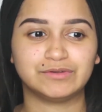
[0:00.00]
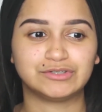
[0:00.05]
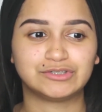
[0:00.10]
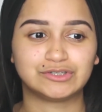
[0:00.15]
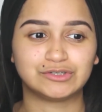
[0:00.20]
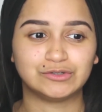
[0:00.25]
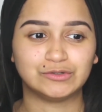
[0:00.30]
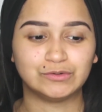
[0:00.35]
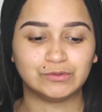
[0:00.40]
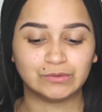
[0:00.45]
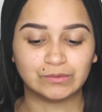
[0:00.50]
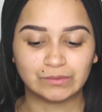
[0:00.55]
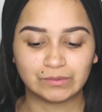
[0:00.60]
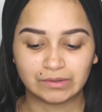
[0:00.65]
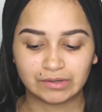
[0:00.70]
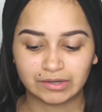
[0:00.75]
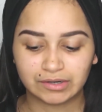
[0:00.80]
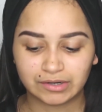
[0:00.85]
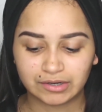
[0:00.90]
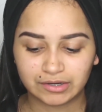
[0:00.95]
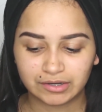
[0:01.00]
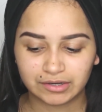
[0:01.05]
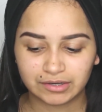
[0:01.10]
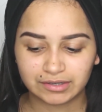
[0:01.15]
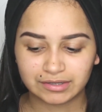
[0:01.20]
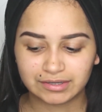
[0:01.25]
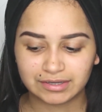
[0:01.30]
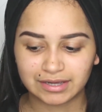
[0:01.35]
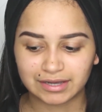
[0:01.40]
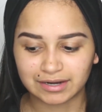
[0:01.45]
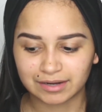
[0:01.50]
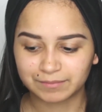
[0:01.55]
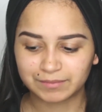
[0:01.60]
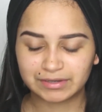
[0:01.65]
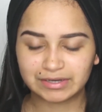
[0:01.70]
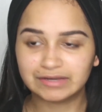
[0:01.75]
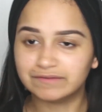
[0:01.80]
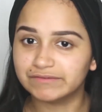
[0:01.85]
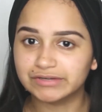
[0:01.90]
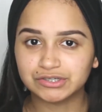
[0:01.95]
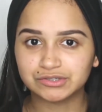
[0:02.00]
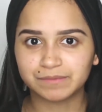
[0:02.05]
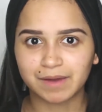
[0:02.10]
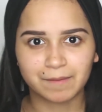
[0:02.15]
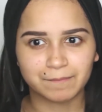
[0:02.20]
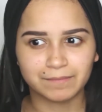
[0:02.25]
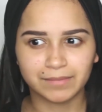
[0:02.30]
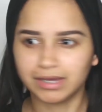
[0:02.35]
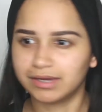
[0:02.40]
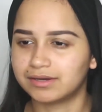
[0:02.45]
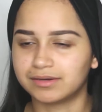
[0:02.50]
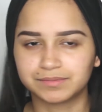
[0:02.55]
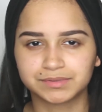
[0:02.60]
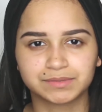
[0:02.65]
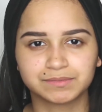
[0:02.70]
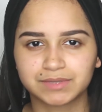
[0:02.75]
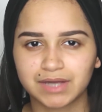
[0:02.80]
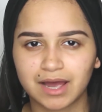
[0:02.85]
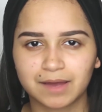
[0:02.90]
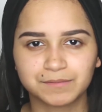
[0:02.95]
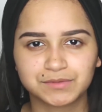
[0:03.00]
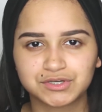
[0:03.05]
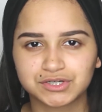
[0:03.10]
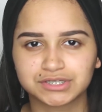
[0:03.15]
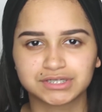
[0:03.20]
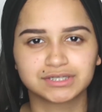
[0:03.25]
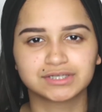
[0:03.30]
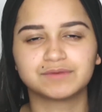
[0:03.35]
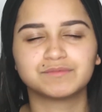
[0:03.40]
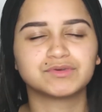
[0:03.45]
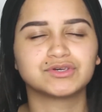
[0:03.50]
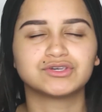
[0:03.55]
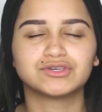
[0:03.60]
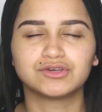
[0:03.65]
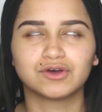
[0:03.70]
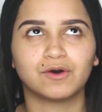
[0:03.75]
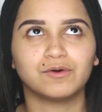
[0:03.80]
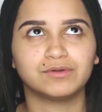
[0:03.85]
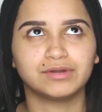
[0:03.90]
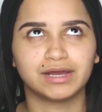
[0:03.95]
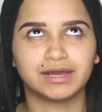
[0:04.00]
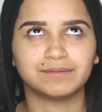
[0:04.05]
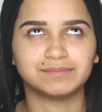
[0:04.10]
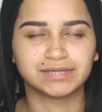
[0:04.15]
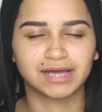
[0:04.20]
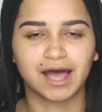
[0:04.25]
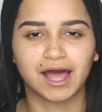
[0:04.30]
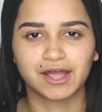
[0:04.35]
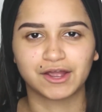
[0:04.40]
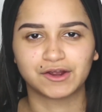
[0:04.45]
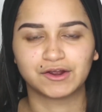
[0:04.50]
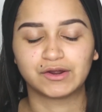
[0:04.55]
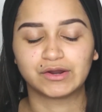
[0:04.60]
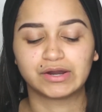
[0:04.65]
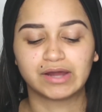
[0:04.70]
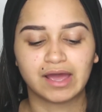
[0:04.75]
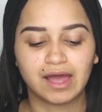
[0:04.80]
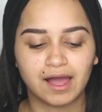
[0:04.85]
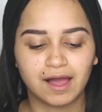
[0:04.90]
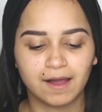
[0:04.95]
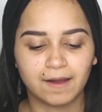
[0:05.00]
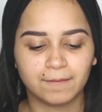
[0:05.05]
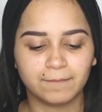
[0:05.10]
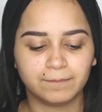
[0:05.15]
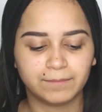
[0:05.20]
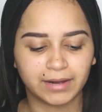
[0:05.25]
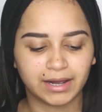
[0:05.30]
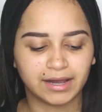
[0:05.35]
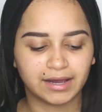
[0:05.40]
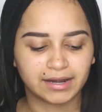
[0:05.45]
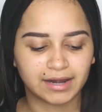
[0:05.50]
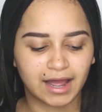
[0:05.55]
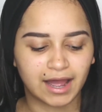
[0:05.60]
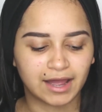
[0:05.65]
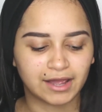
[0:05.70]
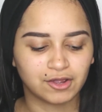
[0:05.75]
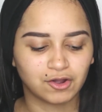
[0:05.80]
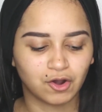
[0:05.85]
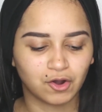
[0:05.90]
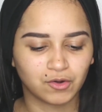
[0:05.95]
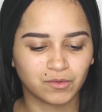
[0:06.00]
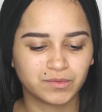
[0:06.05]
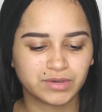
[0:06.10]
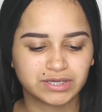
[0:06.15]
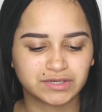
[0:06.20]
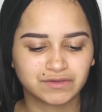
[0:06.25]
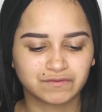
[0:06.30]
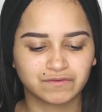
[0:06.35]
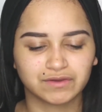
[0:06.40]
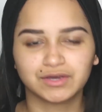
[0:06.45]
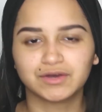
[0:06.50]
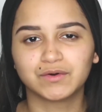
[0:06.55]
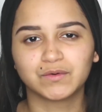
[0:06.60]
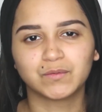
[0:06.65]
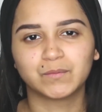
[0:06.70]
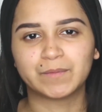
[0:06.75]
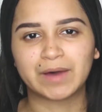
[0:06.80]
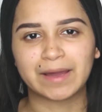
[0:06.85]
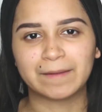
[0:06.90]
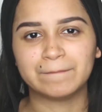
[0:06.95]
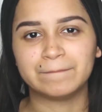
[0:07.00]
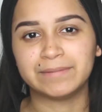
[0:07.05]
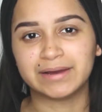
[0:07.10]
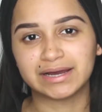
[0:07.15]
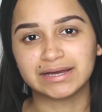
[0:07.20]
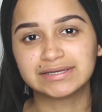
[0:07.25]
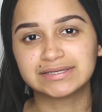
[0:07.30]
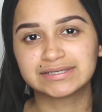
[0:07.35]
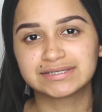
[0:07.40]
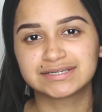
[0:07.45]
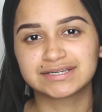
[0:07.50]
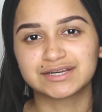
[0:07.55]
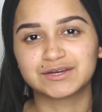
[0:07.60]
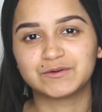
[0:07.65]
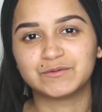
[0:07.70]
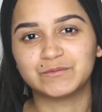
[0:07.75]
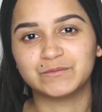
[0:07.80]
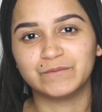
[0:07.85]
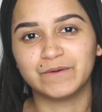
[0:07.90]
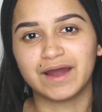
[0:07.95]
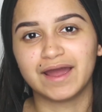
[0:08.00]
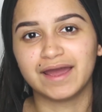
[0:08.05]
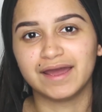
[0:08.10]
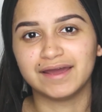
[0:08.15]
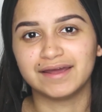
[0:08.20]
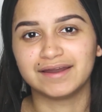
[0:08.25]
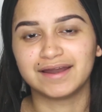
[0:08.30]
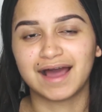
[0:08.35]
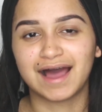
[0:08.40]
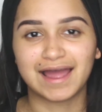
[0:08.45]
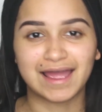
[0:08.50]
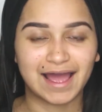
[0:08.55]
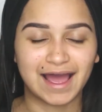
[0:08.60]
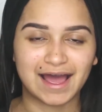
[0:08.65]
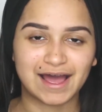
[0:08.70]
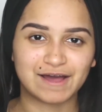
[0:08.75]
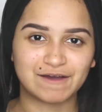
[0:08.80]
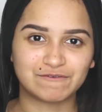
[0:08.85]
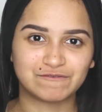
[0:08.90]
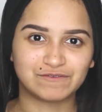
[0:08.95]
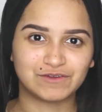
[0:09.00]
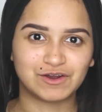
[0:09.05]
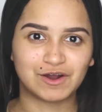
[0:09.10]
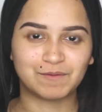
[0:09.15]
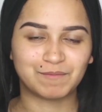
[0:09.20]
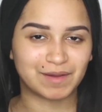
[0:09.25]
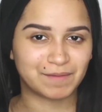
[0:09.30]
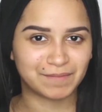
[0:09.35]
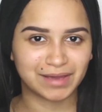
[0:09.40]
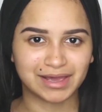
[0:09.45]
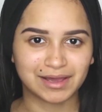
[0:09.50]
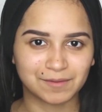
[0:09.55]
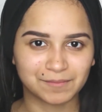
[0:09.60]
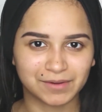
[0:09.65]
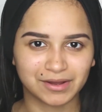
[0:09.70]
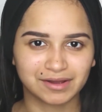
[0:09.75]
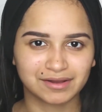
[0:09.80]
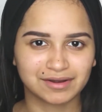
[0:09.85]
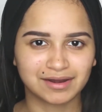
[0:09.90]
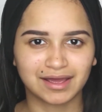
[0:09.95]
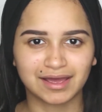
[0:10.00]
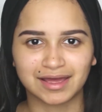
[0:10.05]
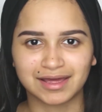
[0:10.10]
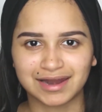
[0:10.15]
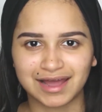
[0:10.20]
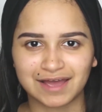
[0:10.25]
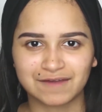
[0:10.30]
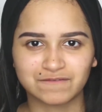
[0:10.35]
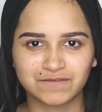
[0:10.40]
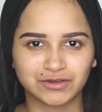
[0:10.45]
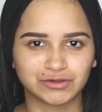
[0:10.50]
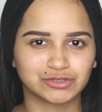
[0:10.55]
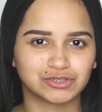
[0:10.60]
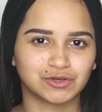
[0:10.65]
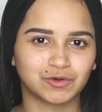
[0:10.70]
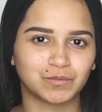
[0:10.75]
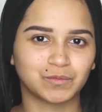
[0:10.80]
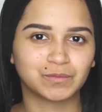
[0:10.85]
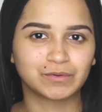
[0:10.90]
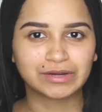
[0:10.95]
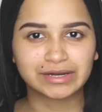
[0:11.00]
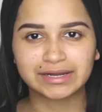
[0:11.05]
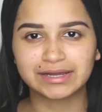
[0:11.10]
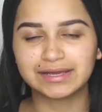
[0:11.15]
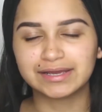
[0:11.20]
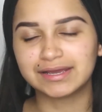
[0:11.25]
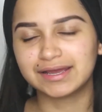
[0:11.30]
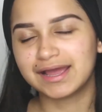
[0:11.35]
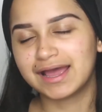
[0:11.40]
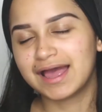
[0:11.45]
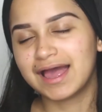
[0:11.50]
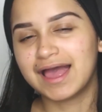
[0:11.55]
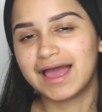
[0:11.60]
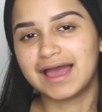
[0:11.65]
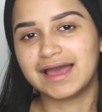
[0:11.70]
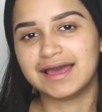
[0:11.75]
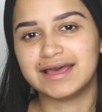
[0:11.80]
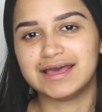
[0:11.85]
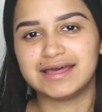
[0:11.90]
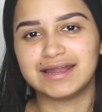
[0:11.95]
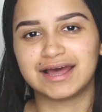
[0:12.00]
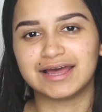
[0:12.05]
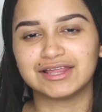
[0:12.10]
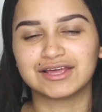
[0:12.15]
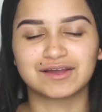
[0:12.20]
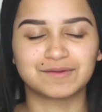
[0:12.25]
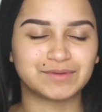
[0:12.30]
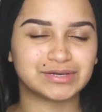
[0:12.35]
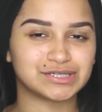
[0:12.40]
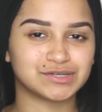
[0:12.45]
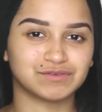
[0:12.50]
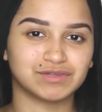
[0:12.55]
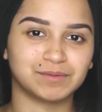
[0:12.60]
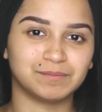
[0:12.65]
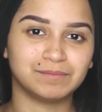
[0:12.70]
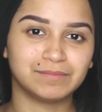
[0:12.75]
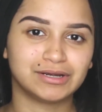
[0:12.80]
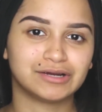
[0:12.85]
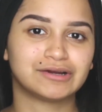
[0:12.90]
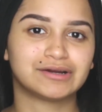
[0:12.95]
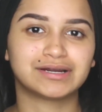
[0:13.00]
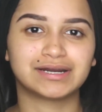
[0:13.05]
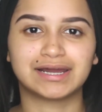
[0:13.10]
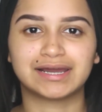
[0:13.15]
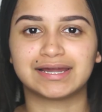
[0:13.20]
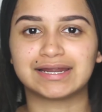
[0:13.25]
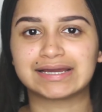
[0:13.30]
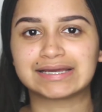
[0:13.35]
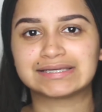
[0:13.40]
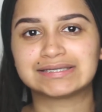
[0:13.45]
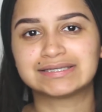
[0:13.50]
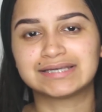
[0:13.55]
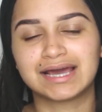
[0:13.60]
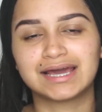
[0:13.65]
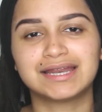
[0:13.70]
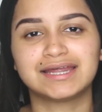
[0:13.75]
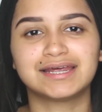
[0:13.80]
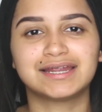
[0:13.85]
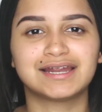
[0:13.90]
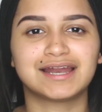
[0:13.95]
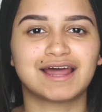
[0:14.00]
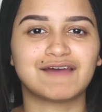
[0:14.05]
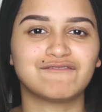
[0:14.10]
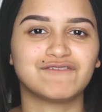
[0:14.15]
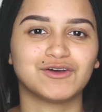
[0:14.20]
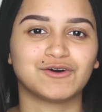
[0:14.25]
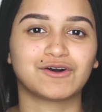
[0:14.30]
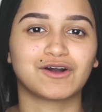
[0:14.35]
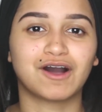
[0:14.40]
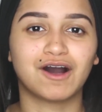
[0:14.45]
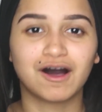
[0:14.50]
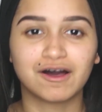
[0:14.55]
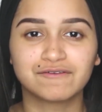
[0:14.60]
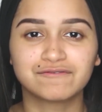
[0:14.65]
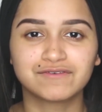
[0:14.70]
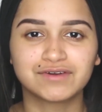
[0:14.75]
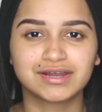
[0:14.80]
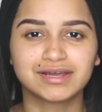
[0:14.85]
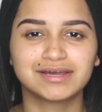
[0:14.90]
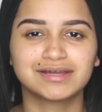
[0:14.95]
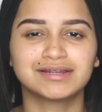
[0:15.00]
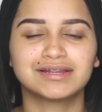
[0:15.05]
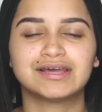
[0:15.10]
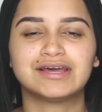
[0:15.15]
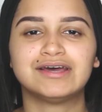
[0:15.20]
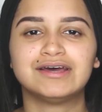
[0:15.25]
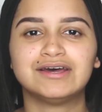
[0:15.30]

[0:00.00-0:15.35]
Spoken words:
to get up and even do my makeup sometimes, just because I'm so damn tired. But I always feel my best when I have, my makeup on, and I feel so pretty, and I look at myself in the mirror and I get excited and I feel confident.